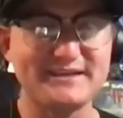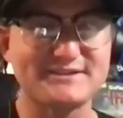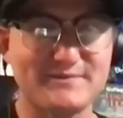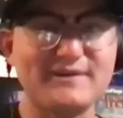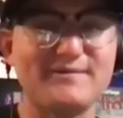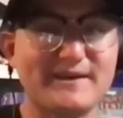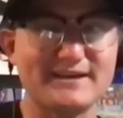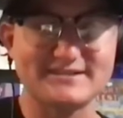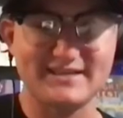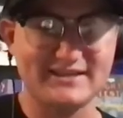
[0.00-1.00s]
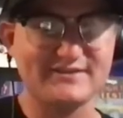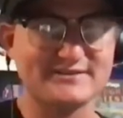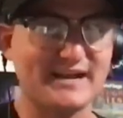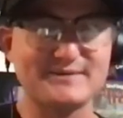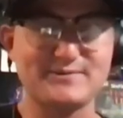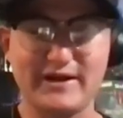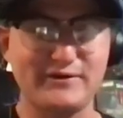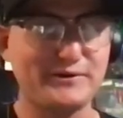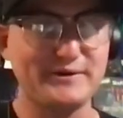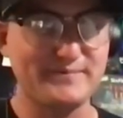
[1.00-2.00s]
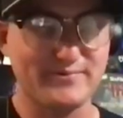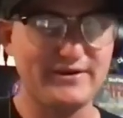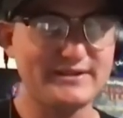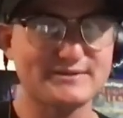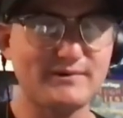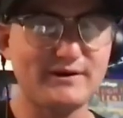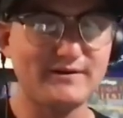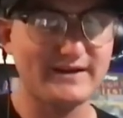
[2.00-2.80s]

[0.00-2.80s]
as well because like there's times where I couldn't breathe as well,